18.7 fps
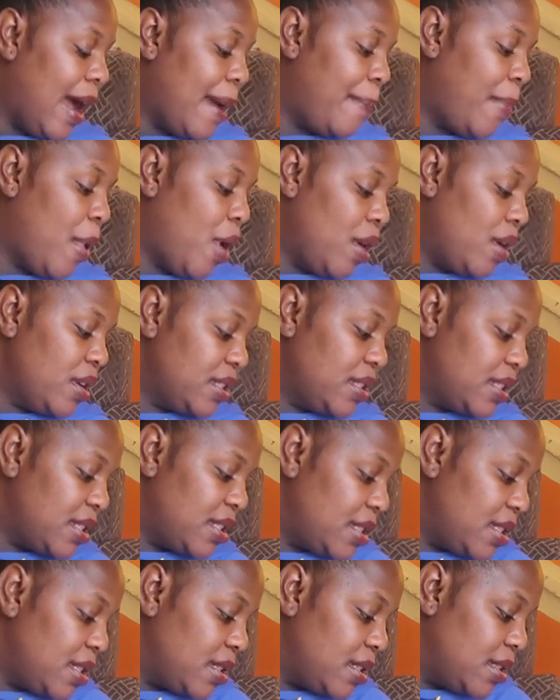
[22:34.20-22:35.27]
I bought
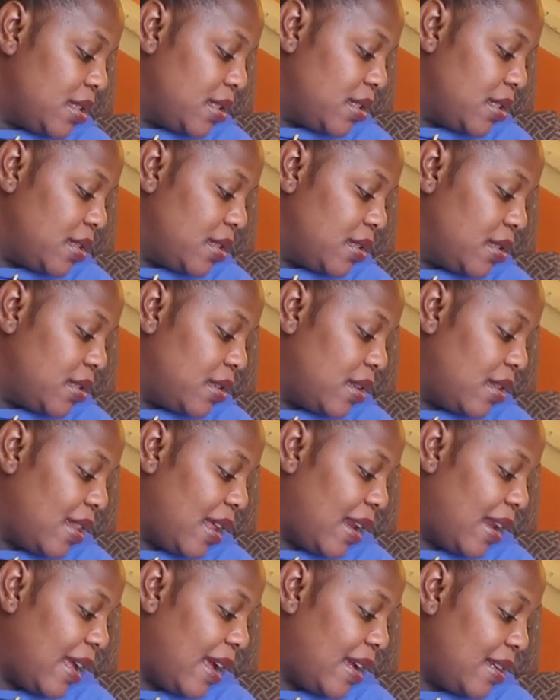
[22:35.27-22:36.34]

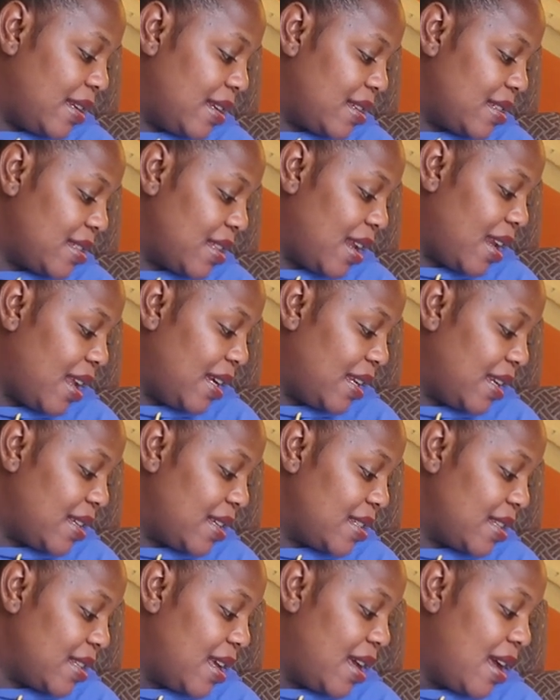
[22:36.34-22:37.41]
the
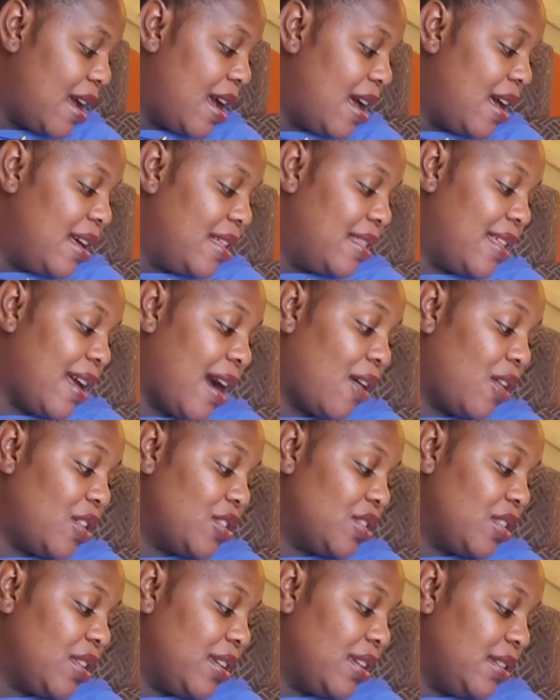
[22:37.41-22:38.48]
liners. They are
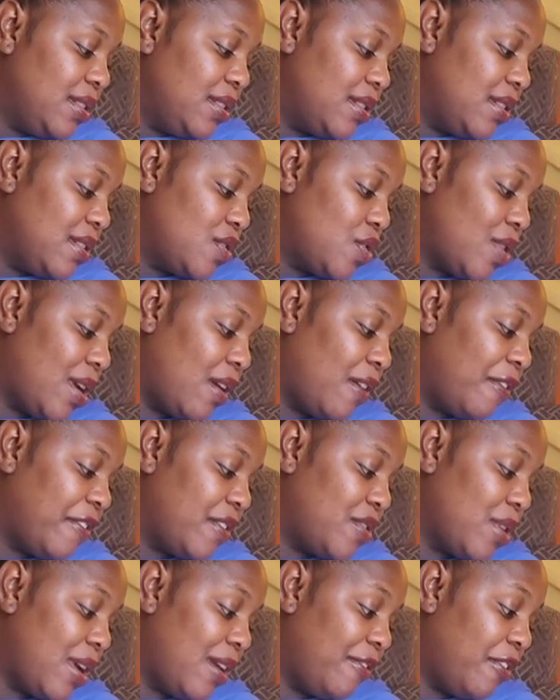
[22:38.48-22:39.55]
cotton,
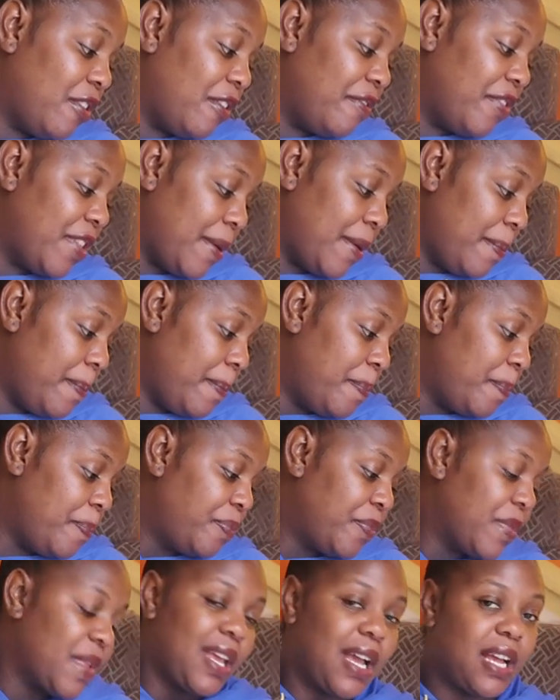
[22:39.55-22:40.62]
12 of them
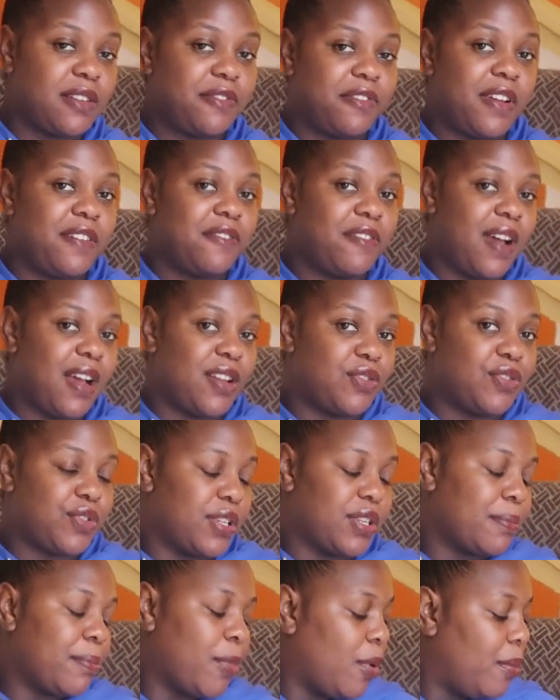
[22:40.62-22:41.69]
at
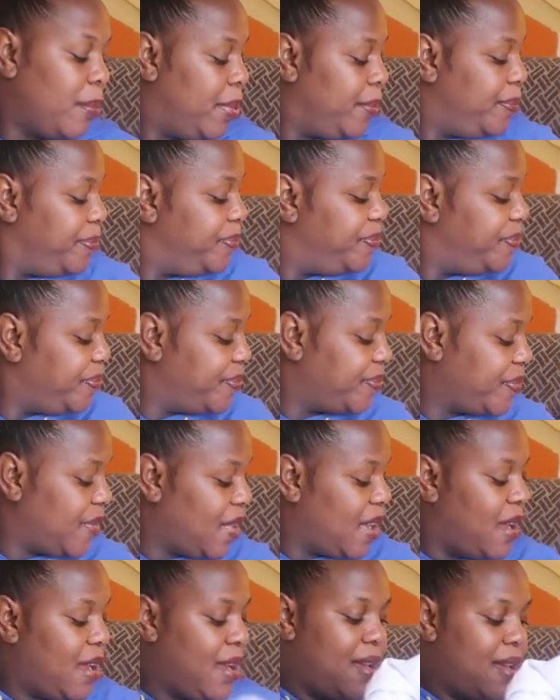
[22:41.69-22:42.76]
500 bob.
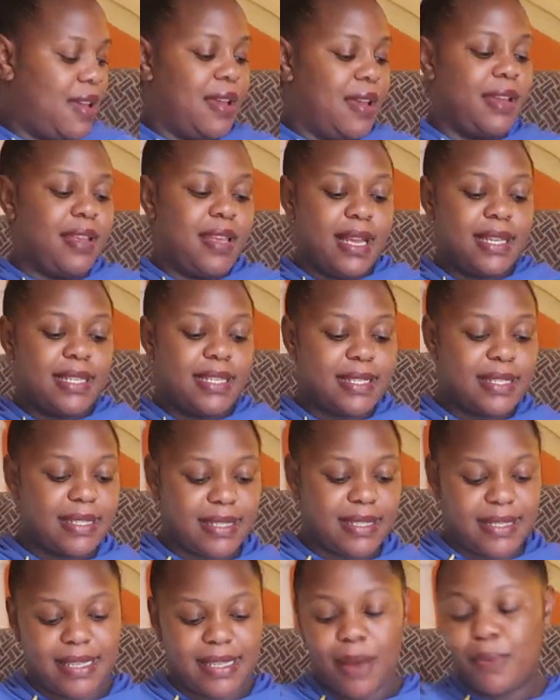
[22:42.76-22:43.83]
Yes,
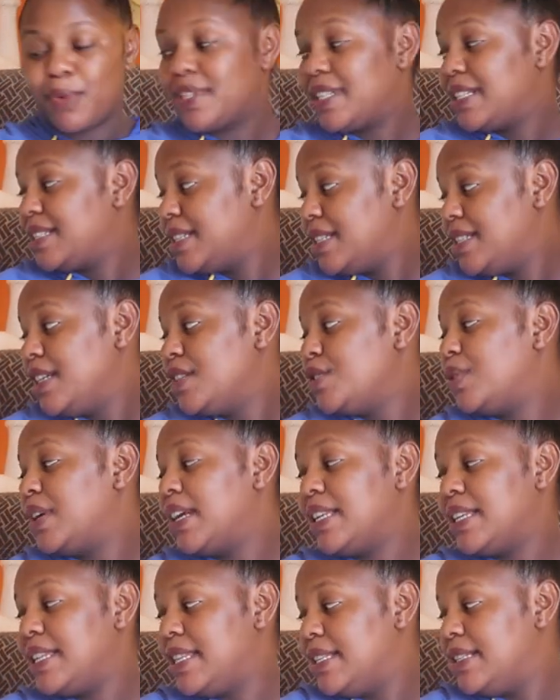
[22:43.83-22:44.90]
I was excited to
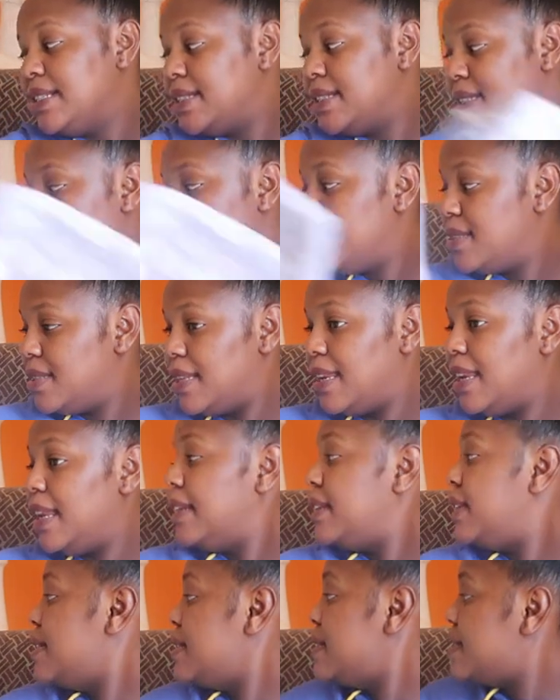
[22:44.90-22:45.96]
get these
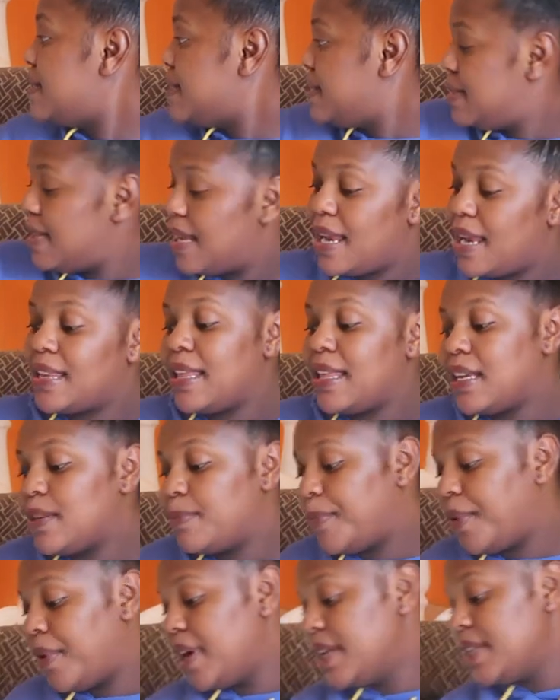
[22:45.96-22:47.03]
liners at
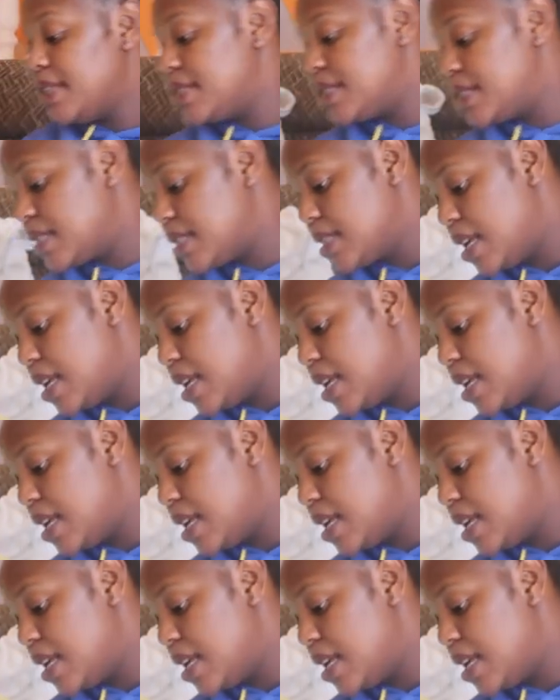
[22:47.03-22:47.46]
that price.